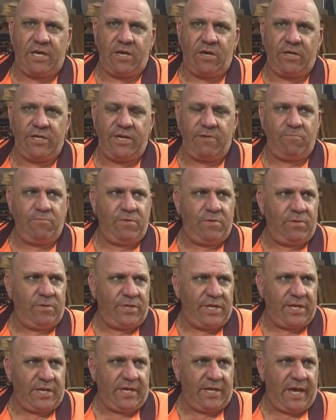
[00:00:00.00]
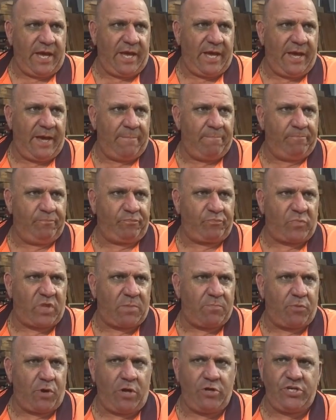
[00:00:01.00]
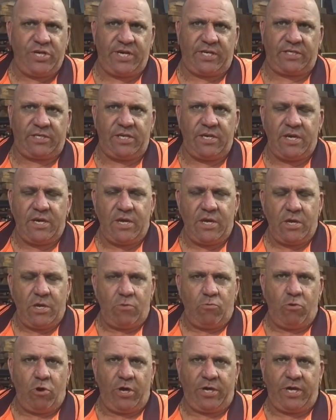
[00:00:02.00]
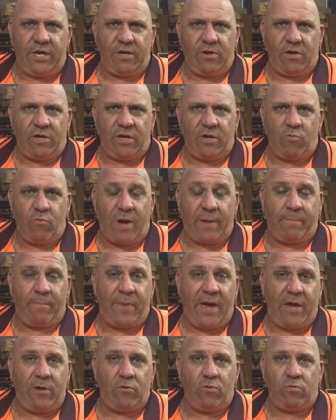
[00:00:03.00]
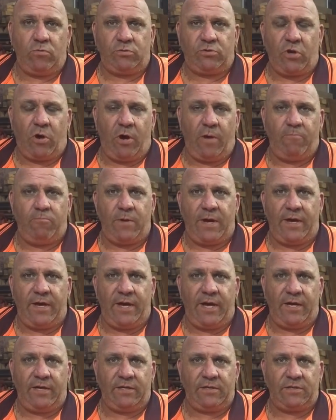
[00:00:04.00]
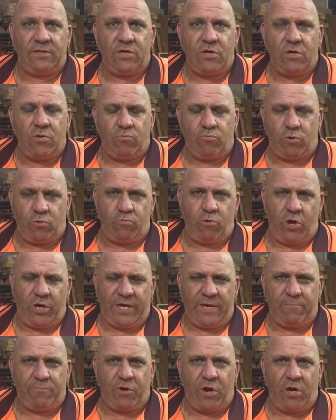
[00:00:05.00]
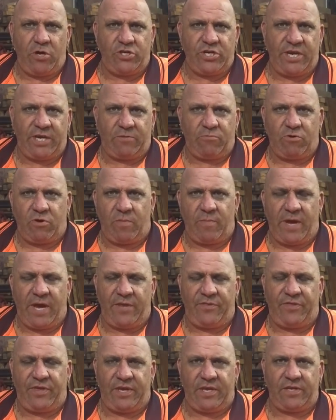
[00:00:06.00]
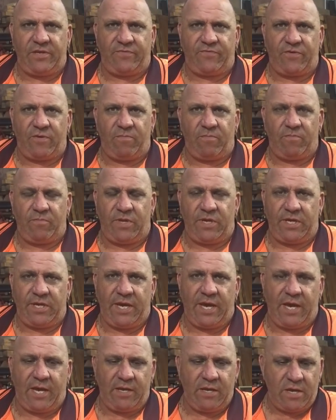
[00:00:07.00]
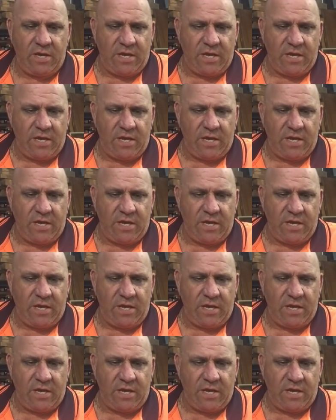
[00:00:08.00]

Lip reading: I did a project working on a one panel type woodworking project where I made things from a